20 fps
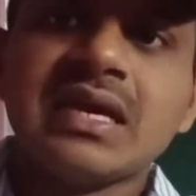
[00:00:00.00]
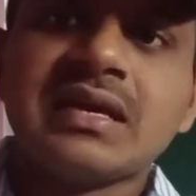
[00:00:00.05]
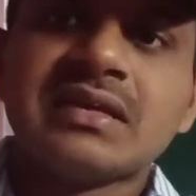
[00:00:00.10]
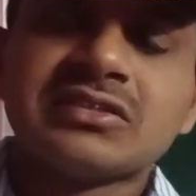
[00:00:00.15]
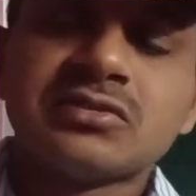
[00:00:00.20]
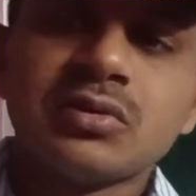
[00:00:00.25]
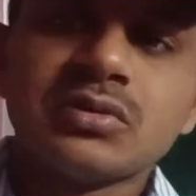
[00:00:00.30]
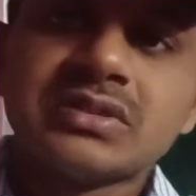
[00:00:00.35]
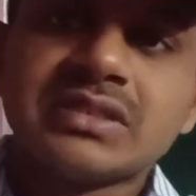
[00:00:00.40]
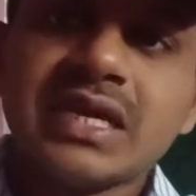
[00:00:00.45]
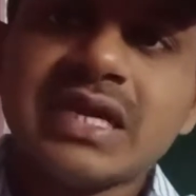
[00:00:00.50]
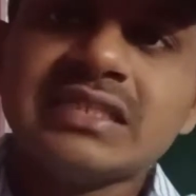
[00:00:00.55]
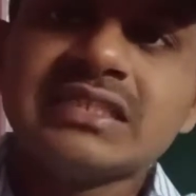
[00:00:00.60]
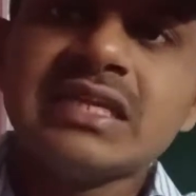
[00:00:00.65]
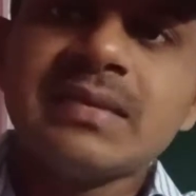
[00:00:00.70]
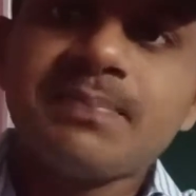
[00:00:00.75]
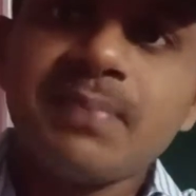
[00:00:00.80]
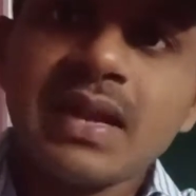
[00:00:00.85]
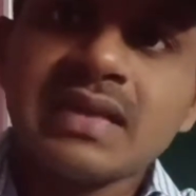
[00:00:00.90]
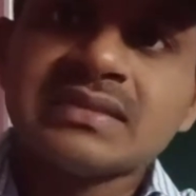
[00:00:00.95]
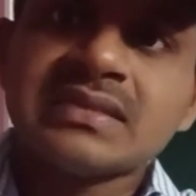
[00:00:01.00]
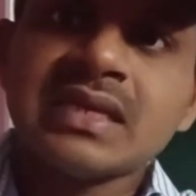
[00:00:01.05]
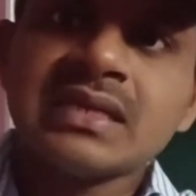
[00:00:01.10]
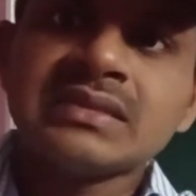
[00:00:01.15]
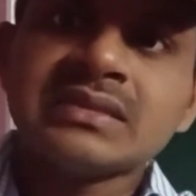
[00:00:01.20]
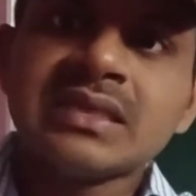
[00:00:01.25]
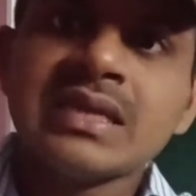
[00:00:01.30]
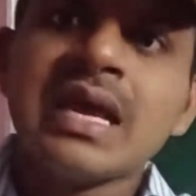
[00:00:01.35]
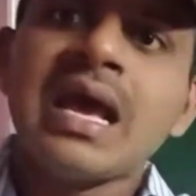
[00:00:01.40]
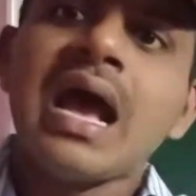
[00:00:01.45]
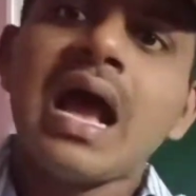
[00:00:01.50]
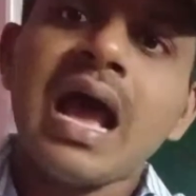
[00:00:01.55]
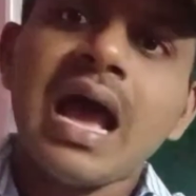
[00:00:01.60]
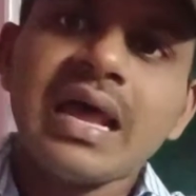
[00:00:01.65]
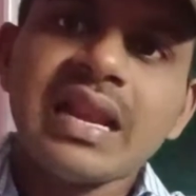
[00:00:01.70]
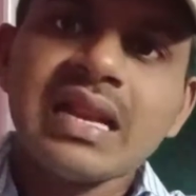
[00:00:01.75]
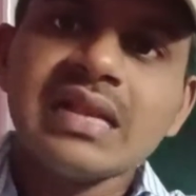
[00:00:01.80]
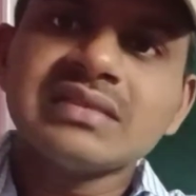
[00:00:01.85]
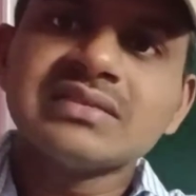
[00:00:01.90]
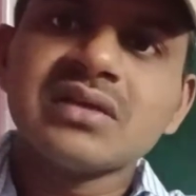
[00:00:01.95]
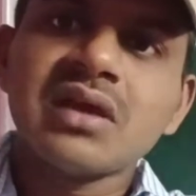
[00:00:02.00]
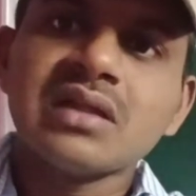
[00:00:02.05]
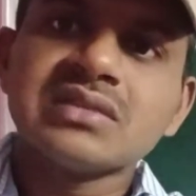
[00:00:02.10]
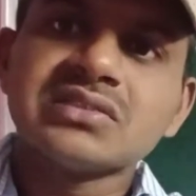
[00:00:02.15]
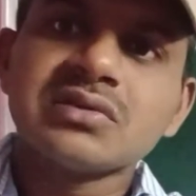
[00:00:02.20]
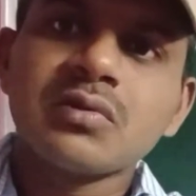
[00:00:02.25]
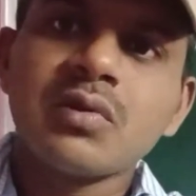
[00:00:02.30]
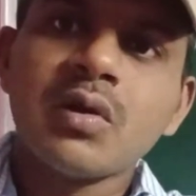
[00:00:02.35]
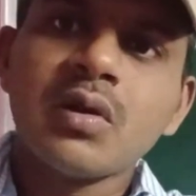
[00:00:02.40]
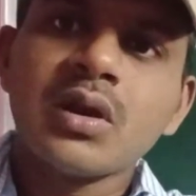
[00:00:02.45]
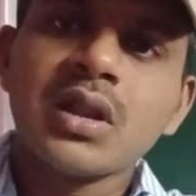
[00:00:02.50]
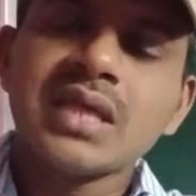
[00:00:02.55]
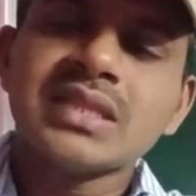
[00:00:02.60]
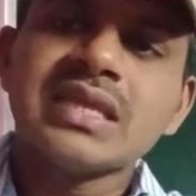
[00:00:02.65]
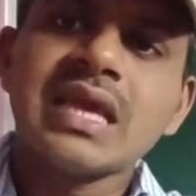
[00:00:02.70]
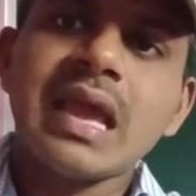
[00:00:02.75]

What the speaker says: So change in pulses or else also called as